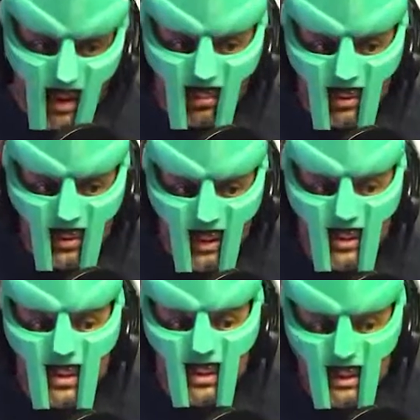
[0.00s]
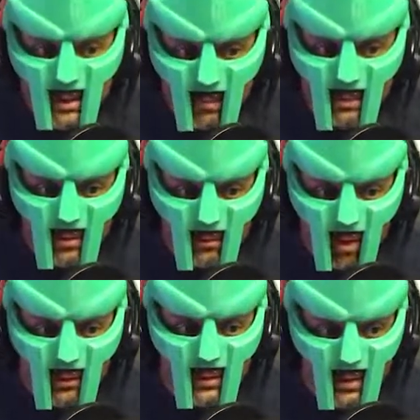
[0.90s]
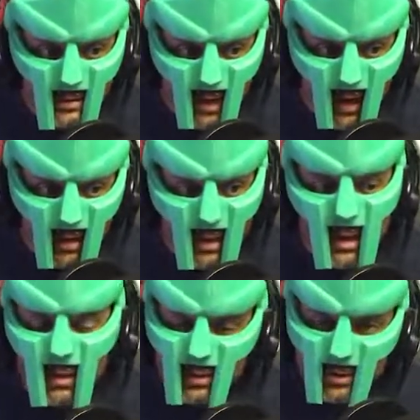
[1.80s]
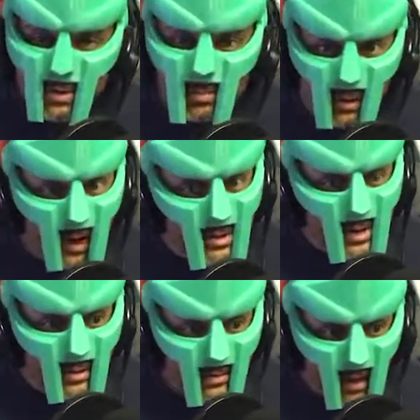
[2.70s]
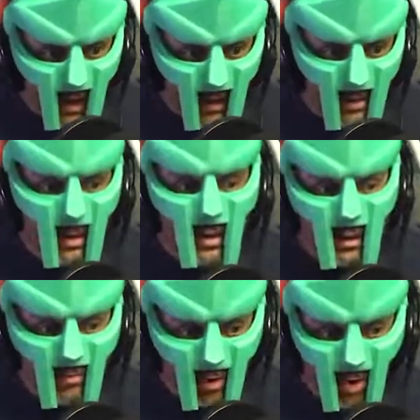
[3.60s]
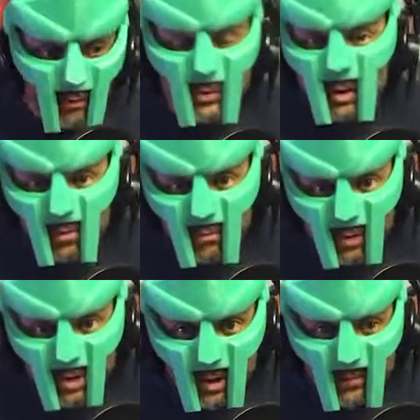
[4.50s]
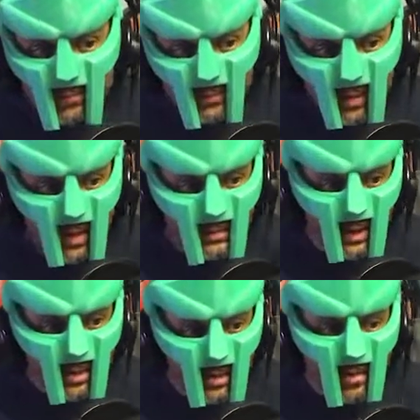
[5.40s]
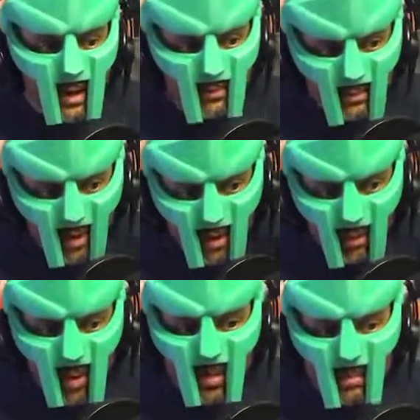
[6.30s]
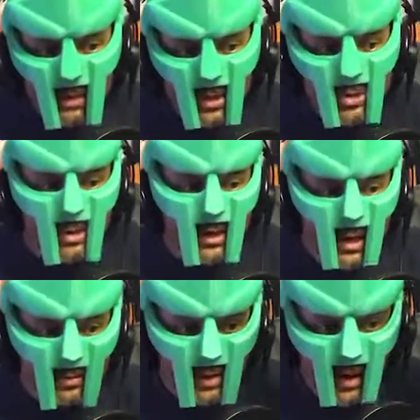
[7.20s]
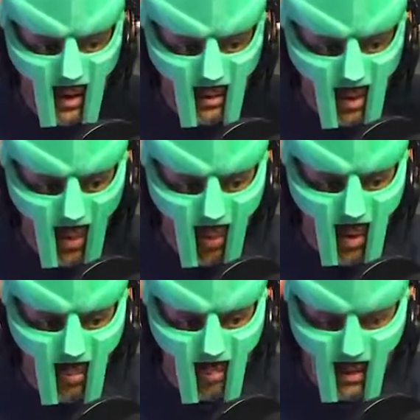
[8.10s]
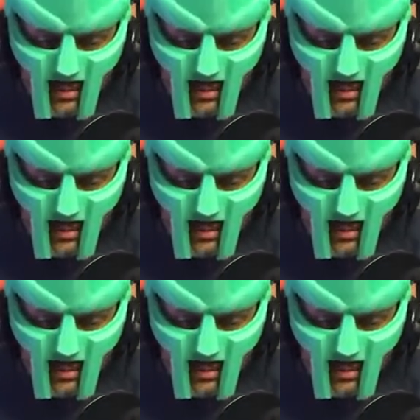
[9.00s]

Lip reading: presents the steps involved in the attack. This supply chain attack involves phishing, identity theft, web application attacks, and web-based